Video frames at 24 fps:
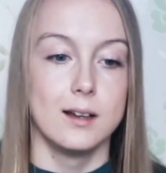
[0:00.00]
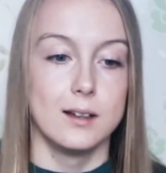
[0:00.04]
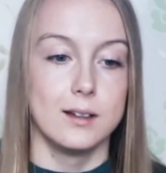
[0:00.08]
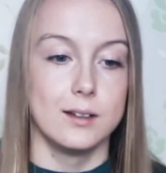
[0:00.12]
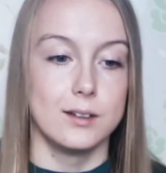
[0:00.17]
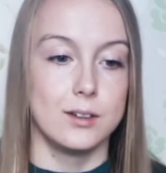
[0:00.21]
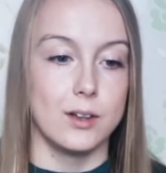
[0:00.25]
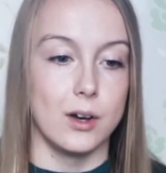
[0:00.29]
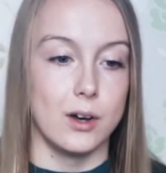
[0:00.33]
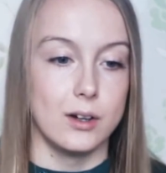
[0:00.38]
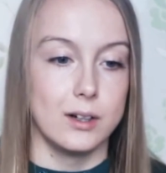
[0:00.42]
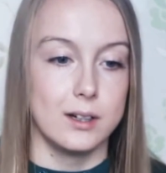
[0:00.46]

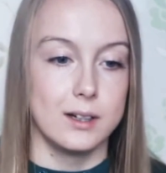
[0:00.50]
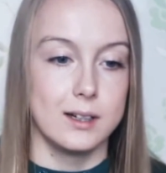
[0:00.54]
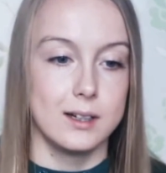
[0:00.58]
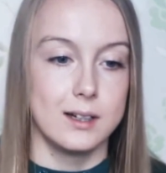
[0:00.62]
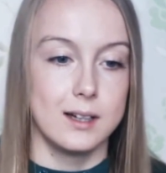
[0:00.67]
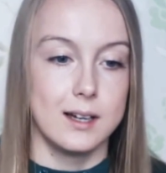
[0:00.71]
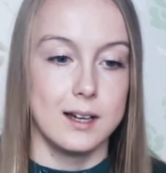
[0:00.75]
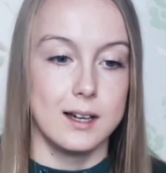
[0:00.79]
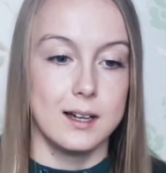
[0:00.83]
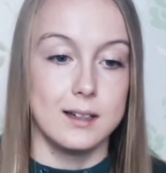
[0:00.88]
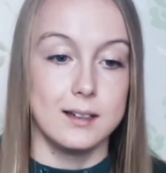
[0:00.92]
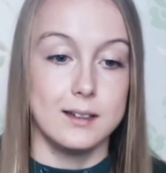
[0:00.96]
So,
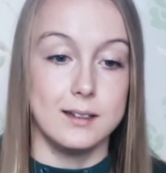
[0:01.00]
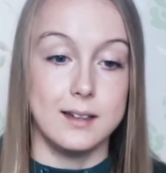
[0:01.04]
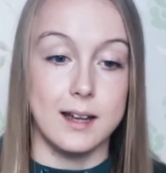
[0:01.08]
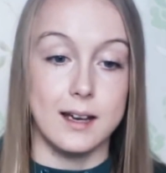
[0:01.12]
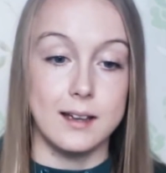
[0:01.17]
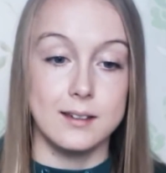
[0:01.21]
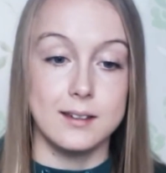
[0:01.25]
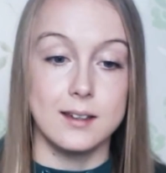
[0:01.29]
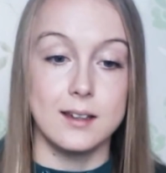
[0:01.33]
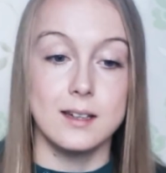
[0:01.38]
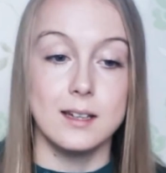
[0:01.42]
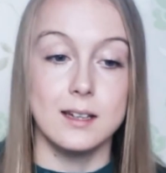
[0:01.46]

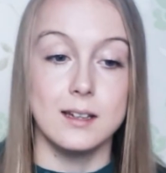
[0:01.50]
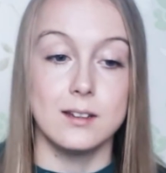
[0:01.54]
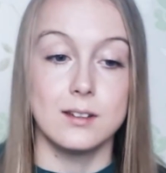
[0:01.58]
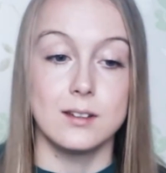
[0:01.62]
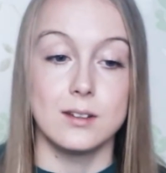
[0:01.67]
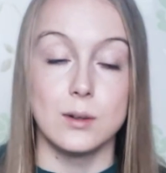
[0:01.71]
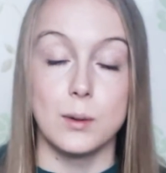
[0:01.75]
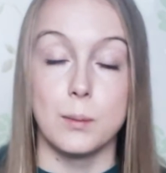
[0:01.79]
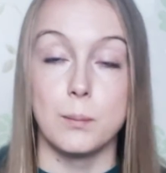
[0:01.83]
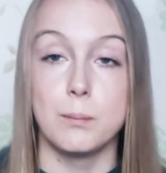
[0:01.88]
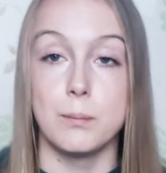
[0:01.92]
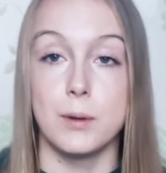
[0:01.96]
destiny is
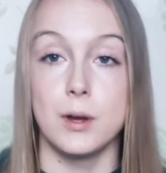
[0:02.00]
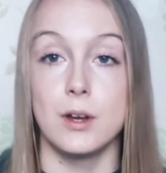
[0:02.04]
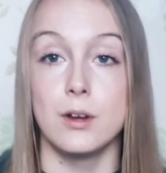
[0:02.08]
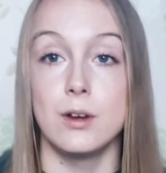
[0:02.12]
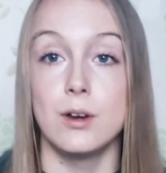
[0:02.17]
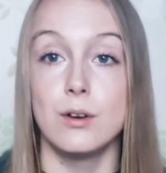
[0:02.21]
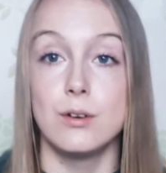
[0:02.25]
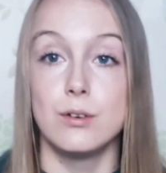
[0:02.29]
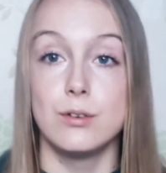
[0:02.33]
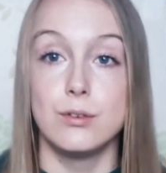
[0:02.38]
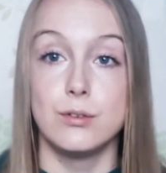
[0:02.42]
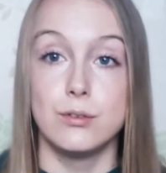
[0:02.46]
number
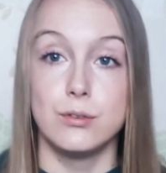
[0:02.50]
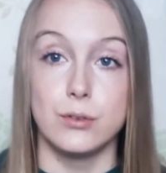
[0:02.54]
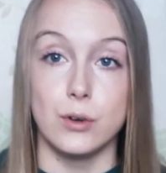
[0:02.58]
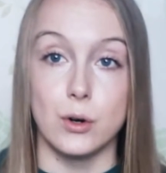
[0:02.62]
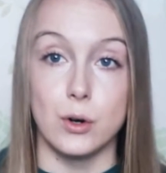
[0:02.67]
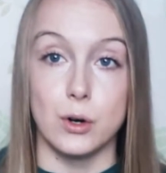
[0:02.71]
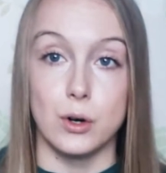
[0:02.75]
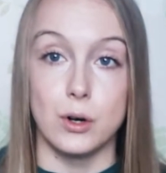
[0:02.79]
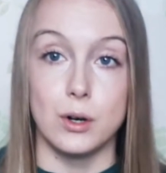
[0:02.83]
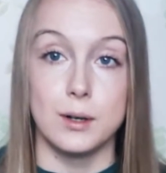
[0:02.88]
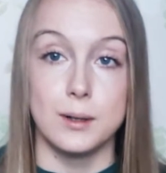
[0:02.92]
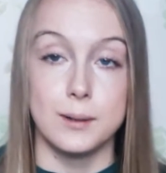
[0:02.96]

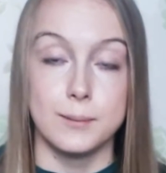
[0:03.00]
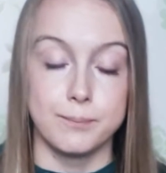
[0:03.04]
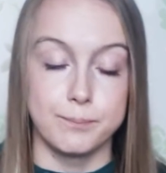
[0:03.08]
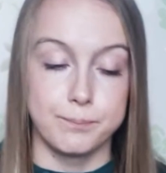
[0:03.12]
four.